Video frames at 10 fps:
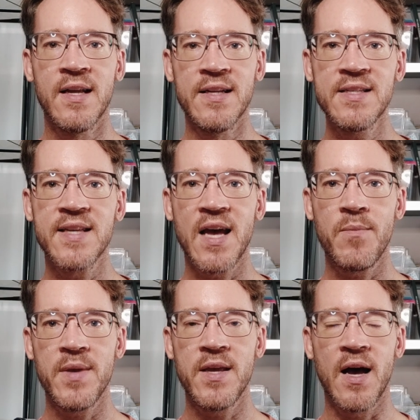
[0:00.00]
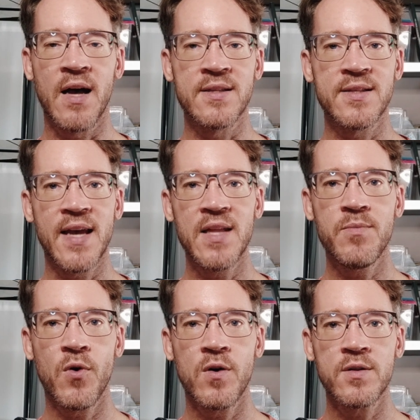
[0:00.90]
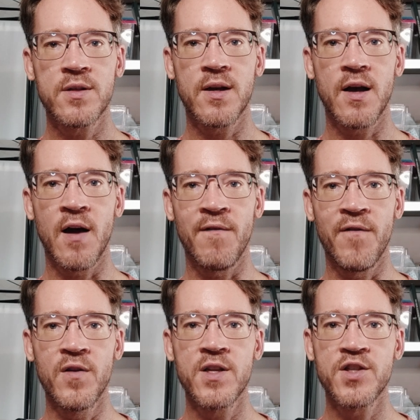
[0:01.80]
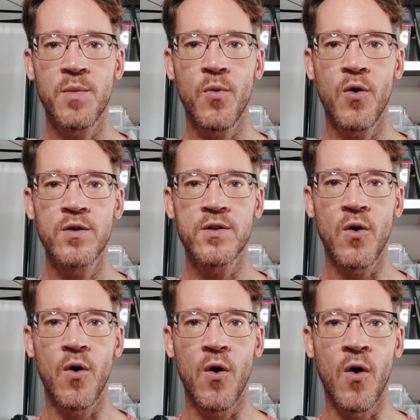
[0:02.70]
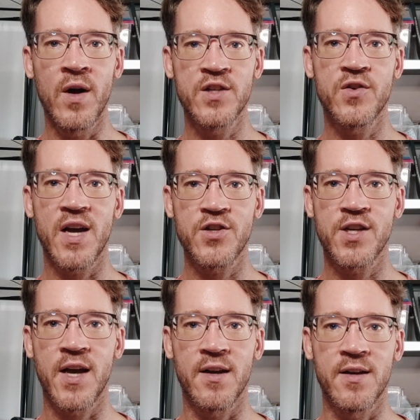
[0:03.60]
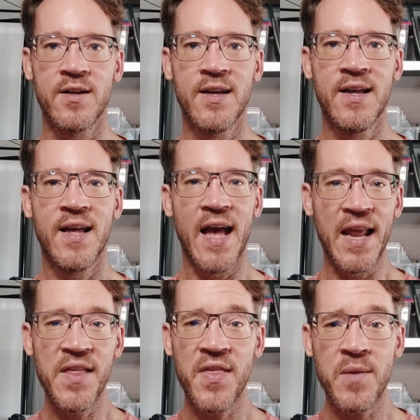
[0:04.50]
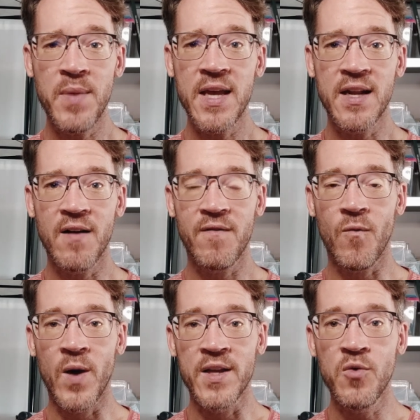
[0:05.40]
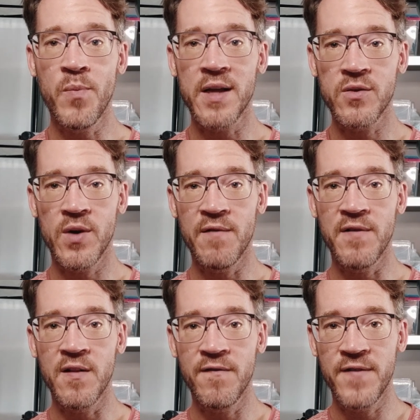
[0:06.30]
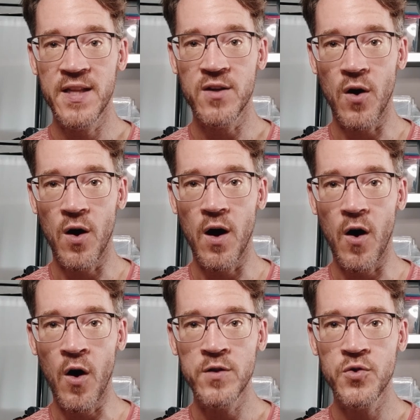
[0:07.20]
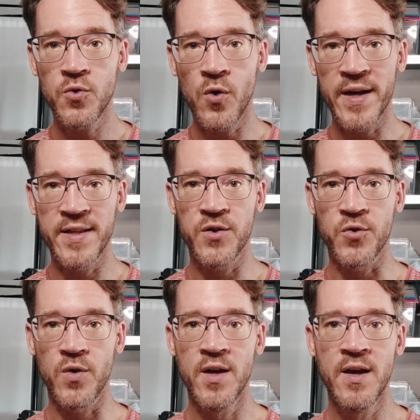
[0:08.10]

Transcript: This can be a skateboard, a furniture board, or a trash can. Anything big enough where your battery will fit onto or into.